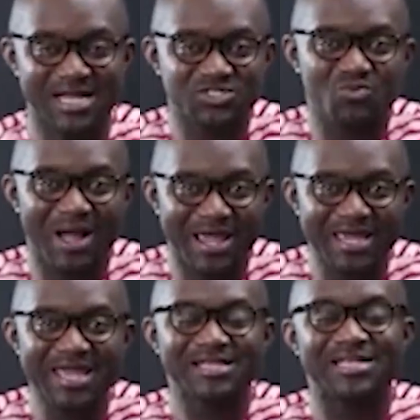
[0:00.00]
That's why
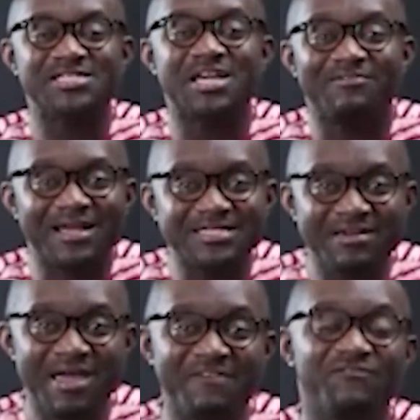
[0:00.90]
there's a
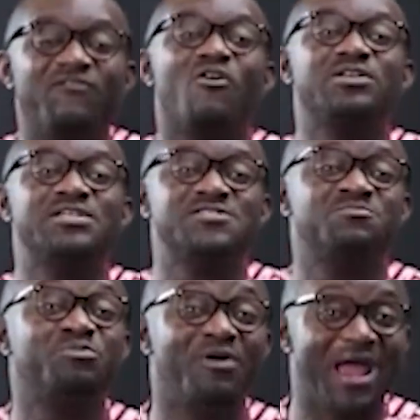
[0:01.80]
criteria for the
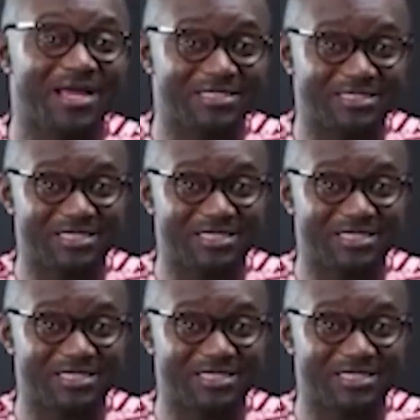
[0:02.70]
spread.